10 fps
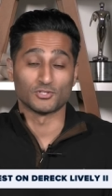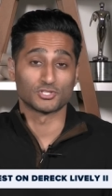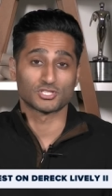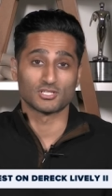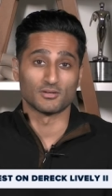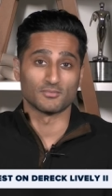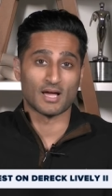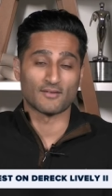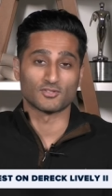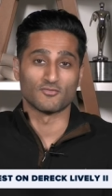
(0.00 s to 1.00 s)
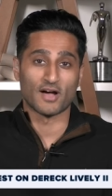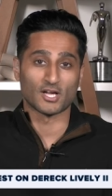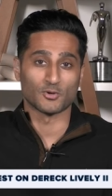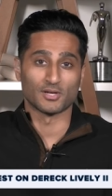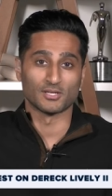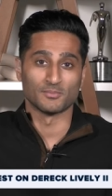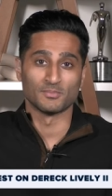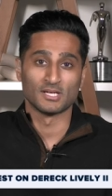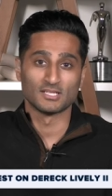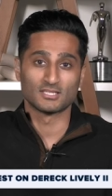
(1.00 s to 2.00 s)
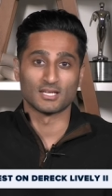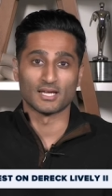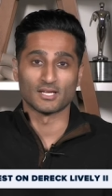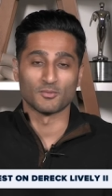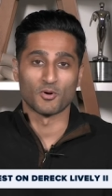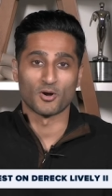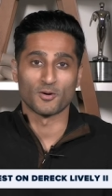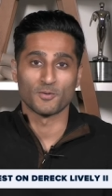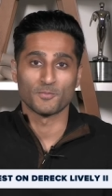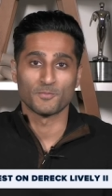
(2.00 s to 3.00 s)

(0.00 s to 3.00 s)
They're just going to have to evaluate him today and tomorrow.